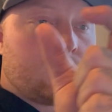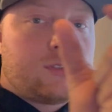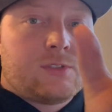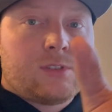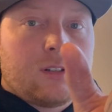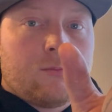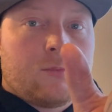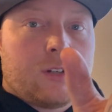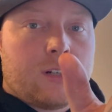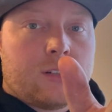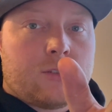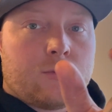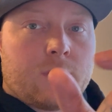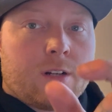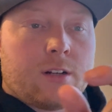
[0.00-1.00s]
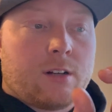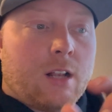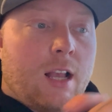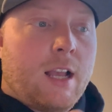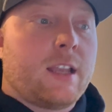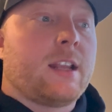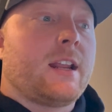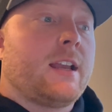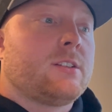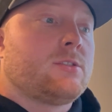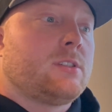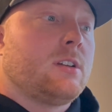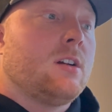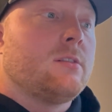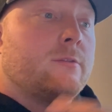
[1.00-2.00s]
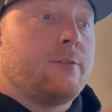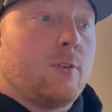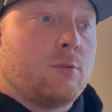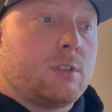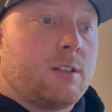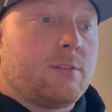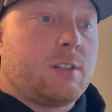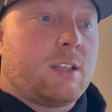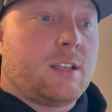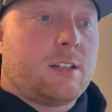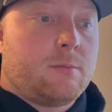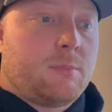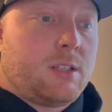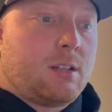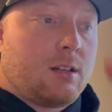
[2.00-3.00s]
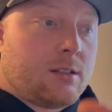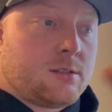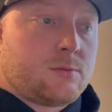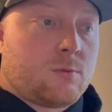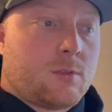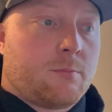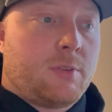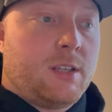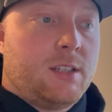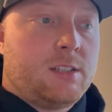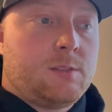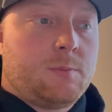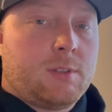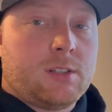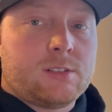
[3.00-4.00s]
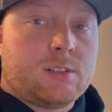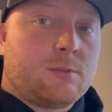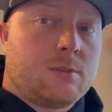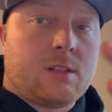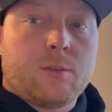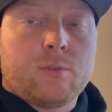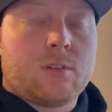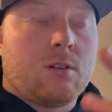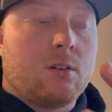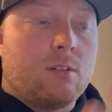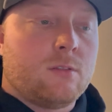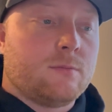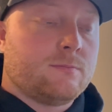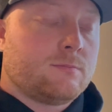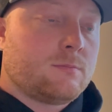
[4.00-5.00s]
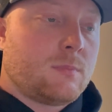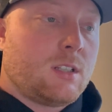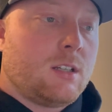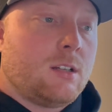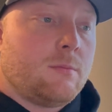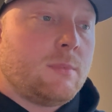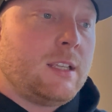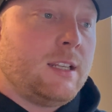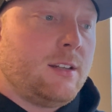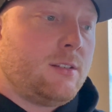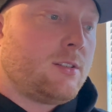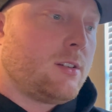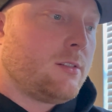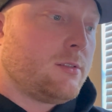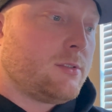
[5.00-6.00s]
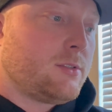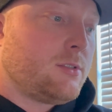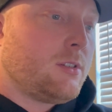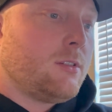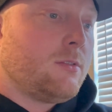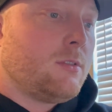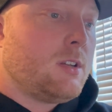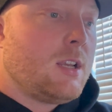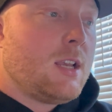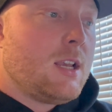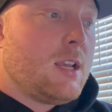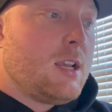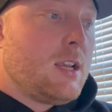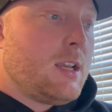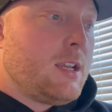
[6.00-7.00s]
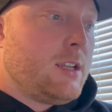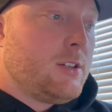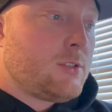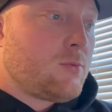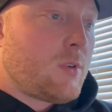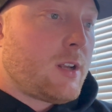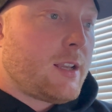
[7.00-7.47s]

somewhere to where I can actually unfold everything and it be cut as 1 piece, because they would all hit each other. So here's what I